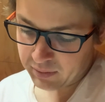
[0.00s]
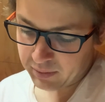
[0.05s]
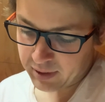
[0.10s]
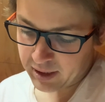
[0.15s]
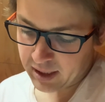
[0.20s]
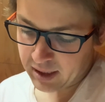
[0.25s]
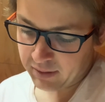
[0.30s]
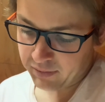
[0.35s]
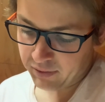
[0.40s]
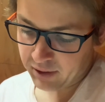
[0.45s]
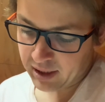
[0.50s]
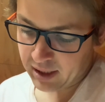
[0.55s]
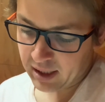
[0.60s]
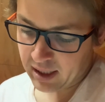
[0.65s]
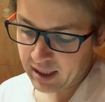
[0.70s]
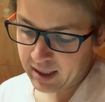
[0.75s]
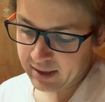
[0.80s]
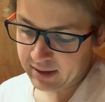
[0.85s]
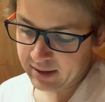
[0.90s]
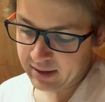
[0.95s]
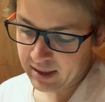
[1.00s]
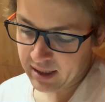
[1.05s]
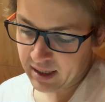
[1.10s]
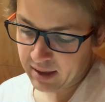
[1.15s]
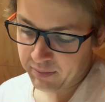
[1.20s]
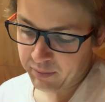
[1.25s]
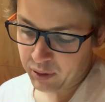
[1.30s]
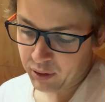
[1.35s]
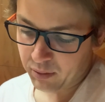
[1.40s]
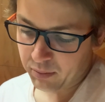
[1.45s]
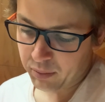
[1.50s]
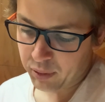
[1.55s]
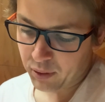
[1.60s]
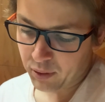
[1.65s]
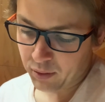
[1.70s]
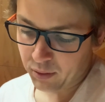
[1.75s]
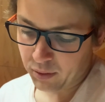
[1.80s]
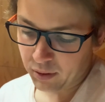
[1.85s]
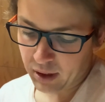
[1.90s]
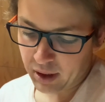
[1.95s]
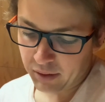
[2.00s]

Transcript: when he realized he had put Paul,